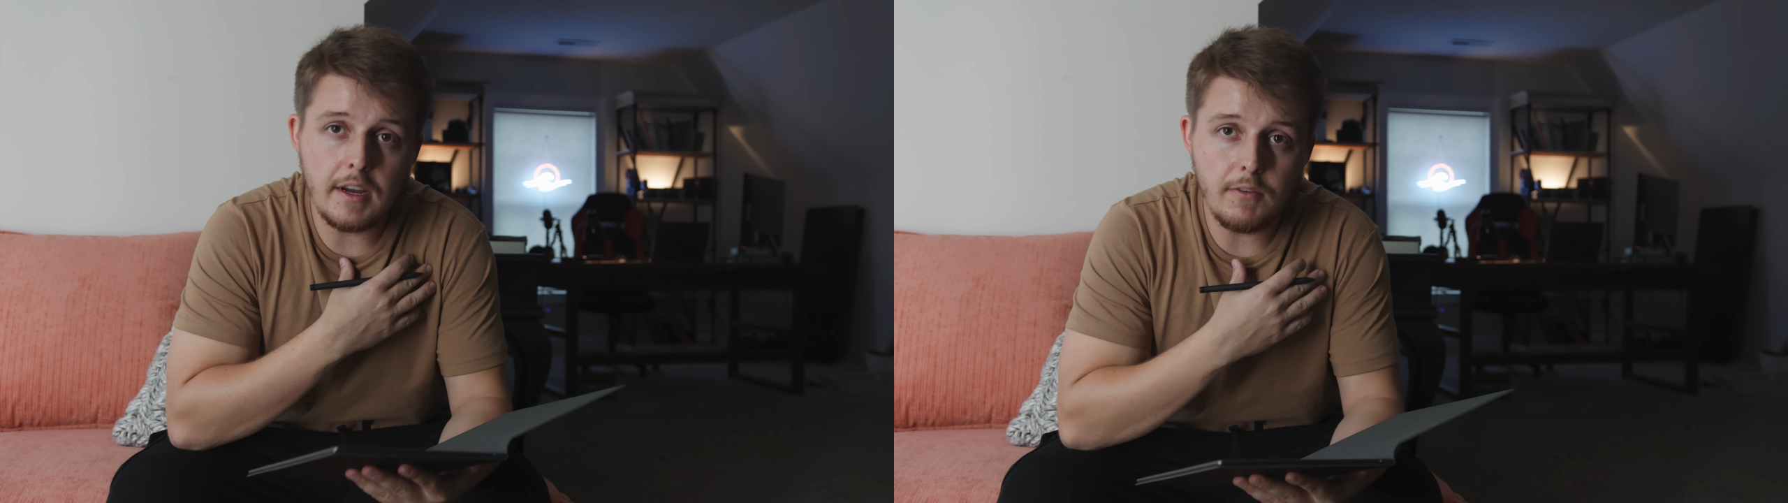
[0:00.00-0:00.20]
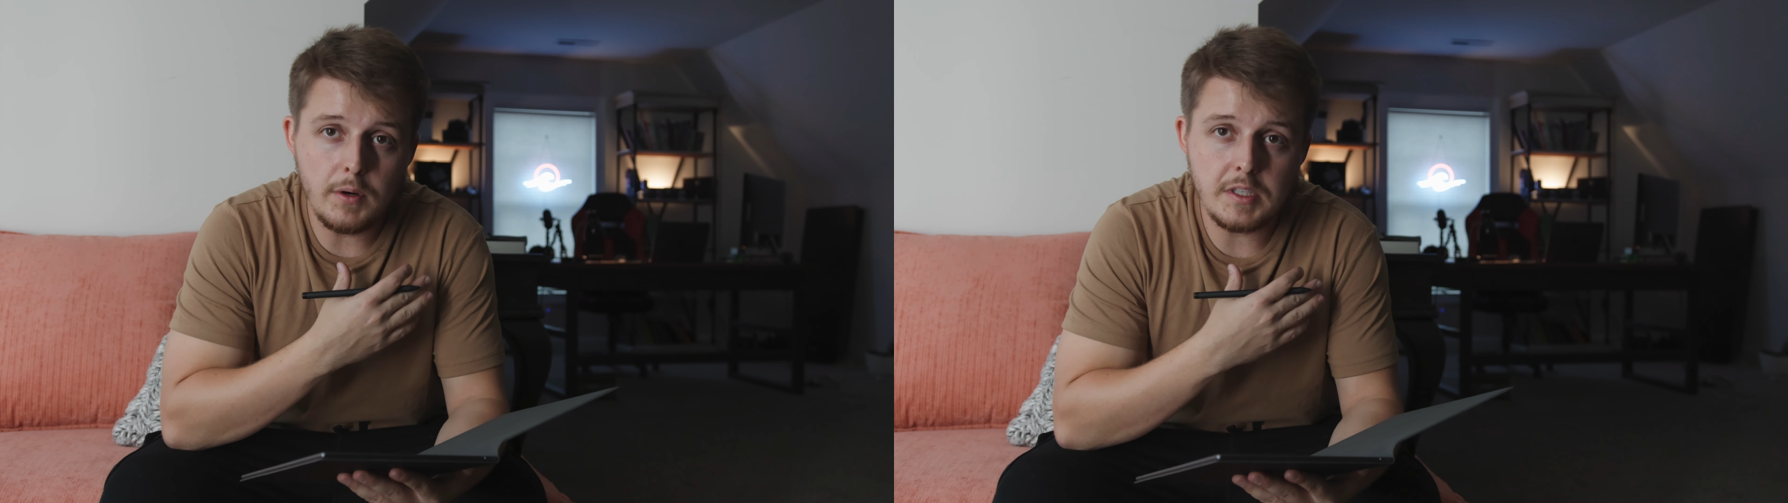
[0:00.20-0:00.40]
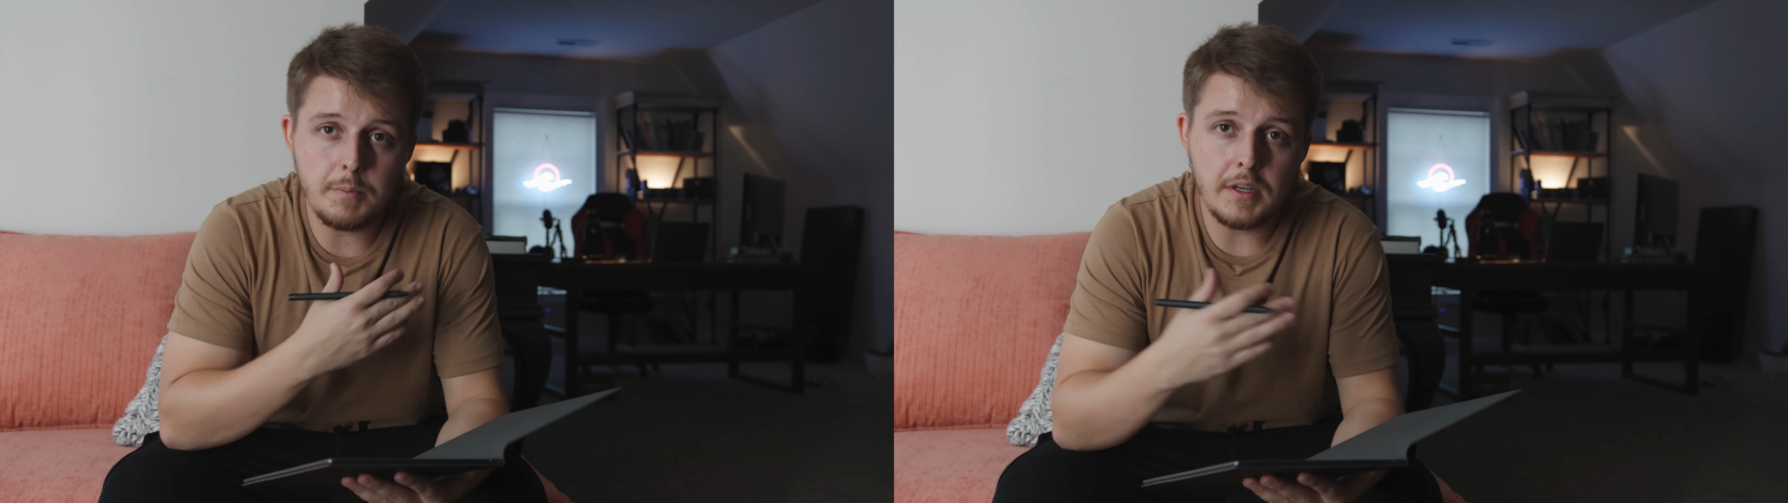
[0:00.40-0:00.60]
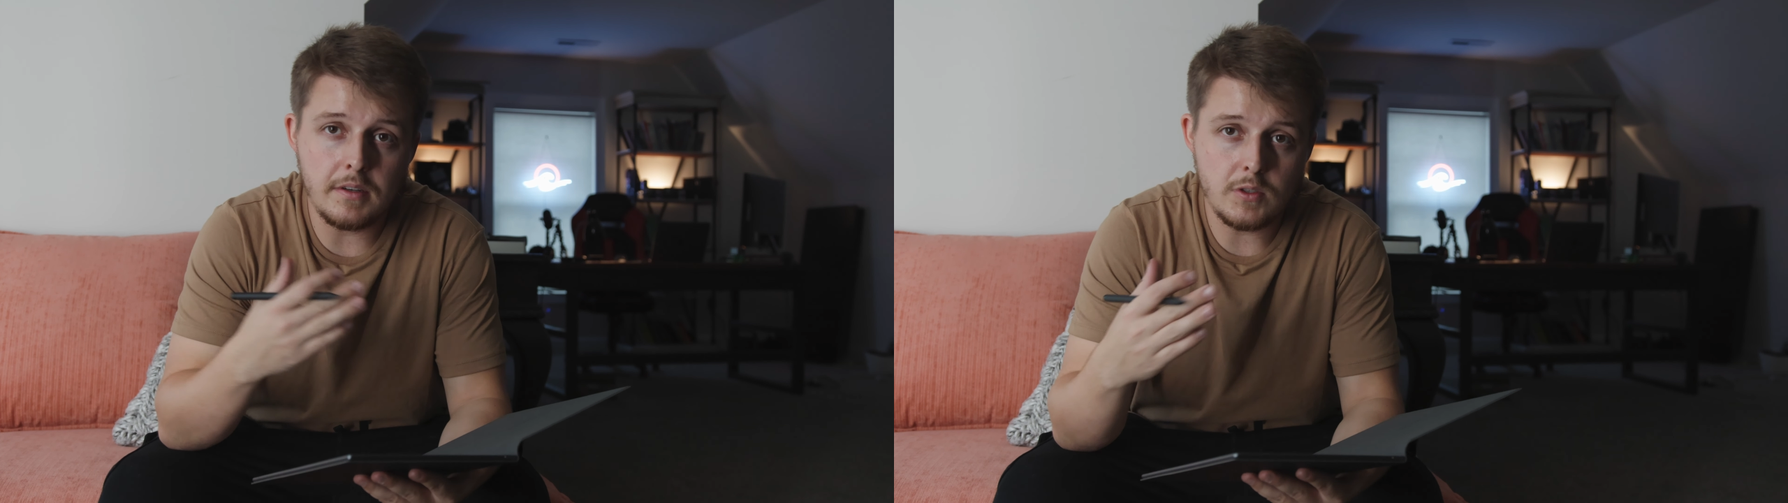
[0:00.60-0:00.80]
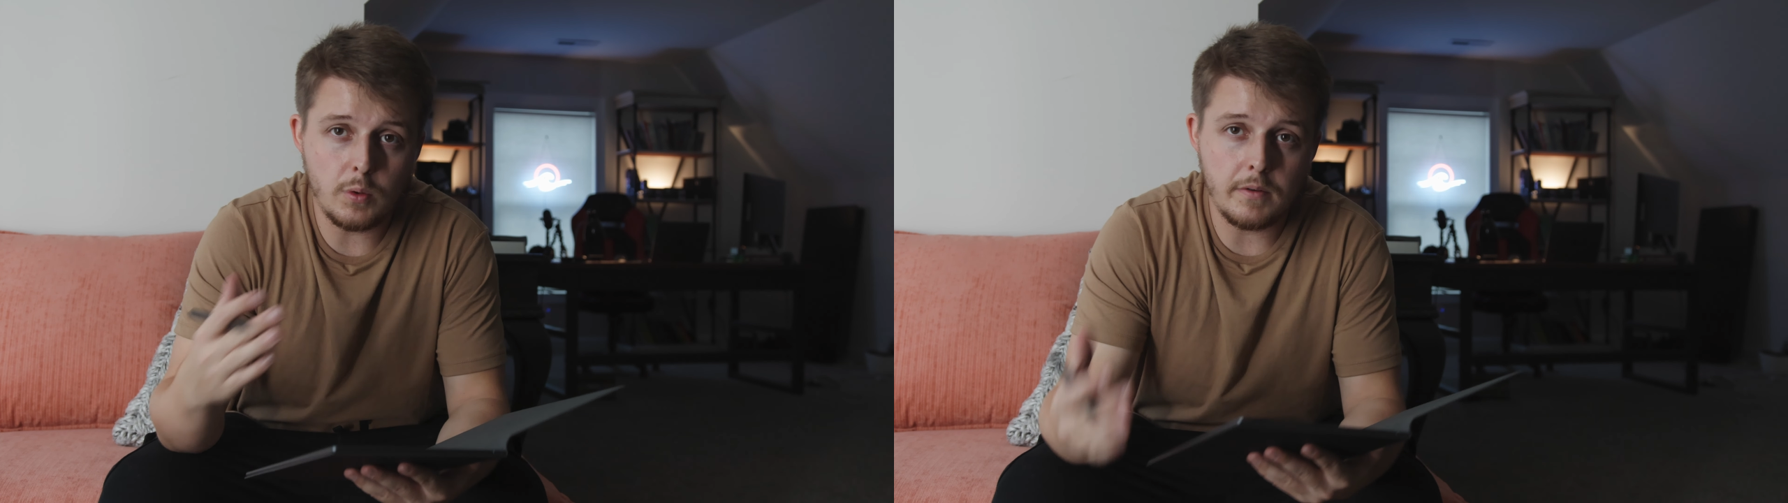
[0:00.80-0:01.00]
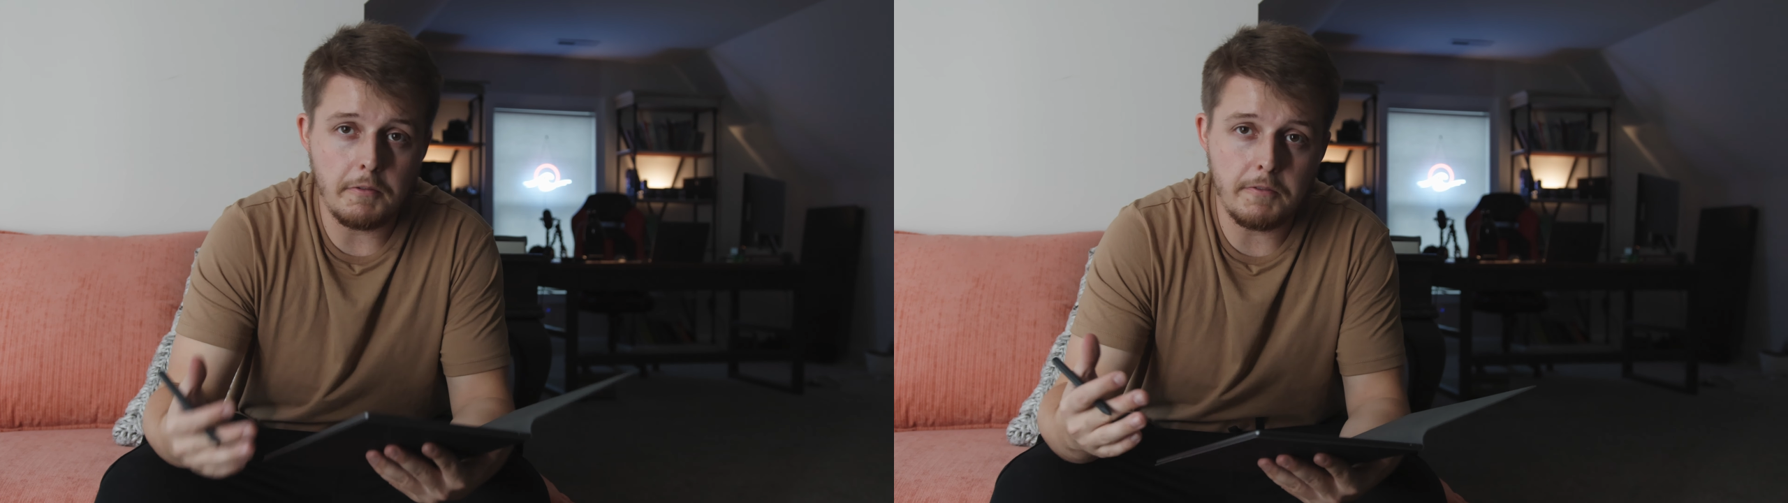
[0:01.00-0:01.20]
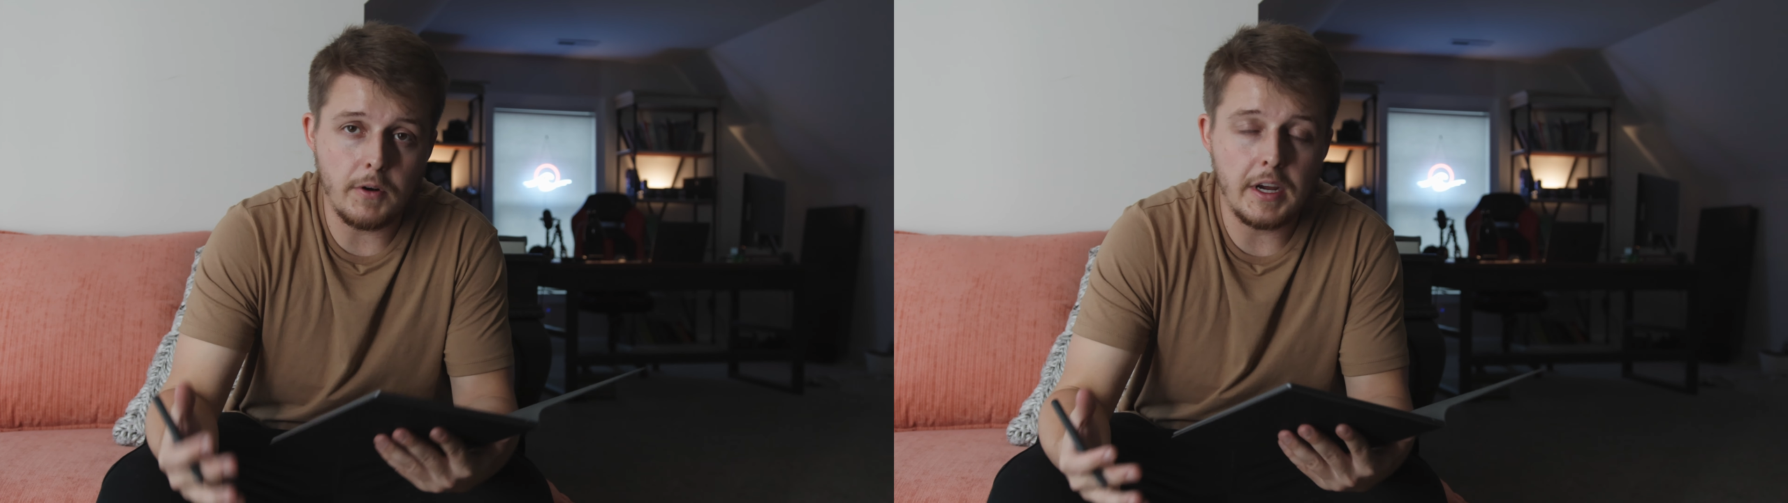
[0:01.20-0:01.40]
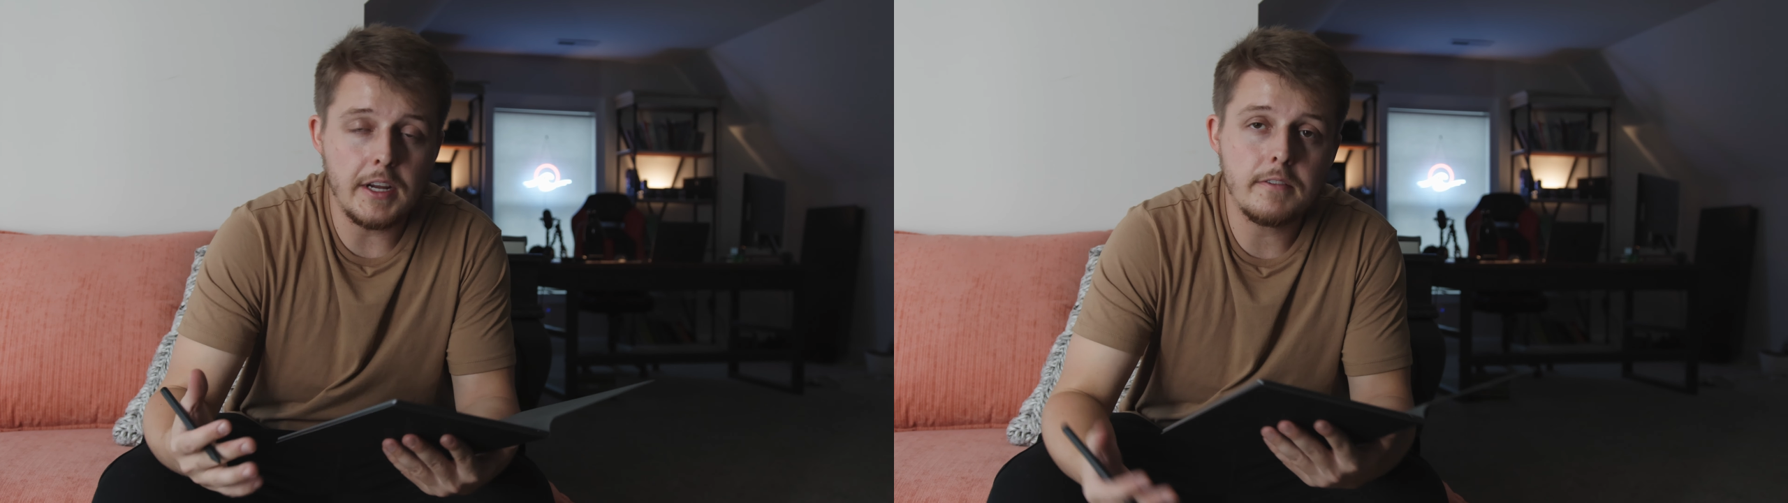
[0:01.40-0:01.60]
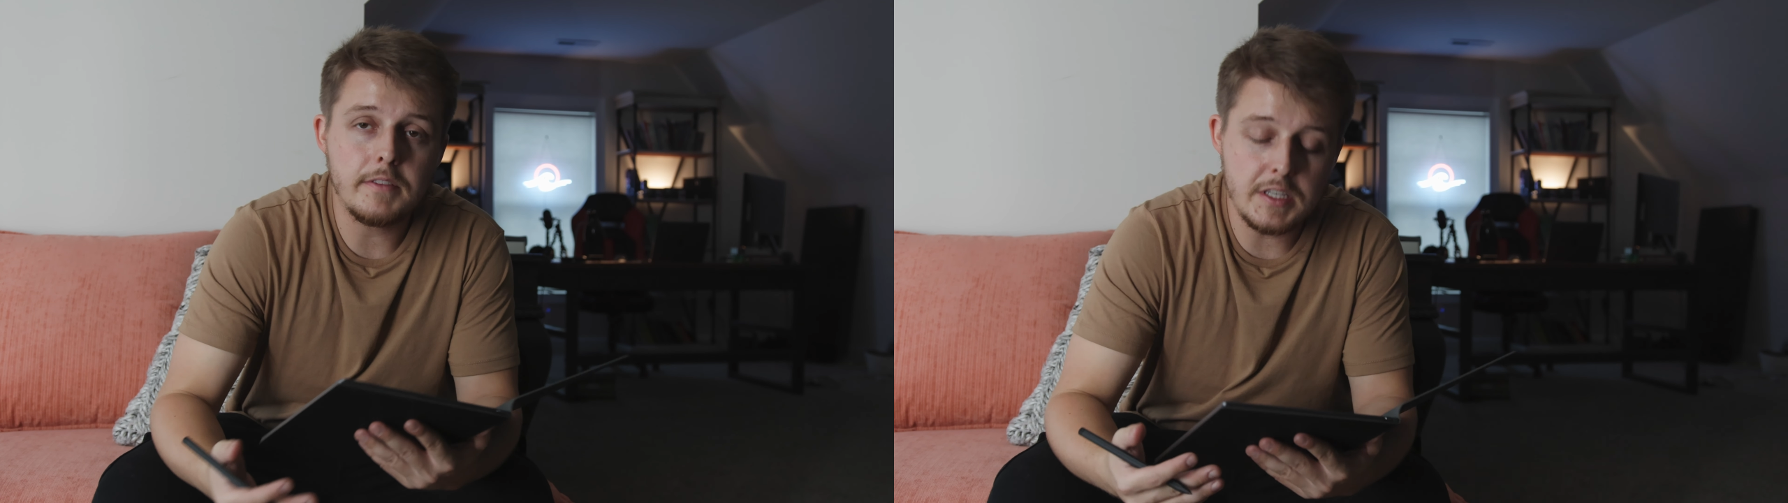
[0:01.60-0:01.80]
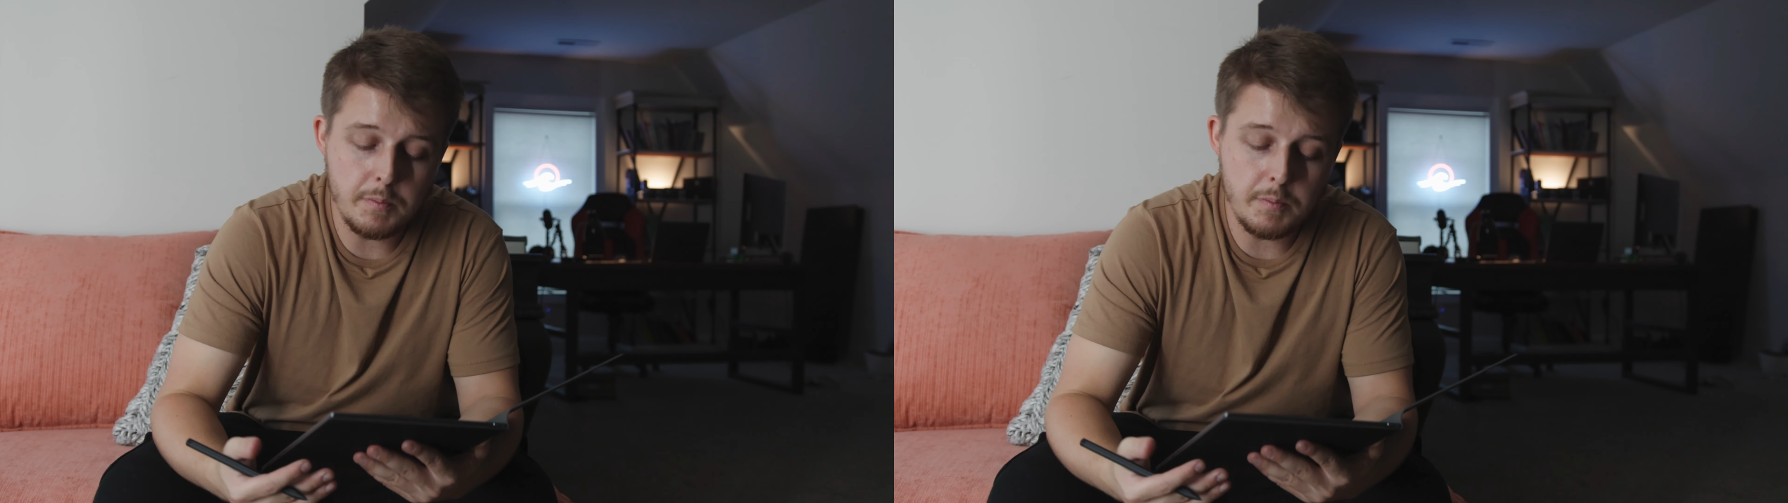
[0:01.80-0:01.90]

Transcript: I've always been sort of afraid of this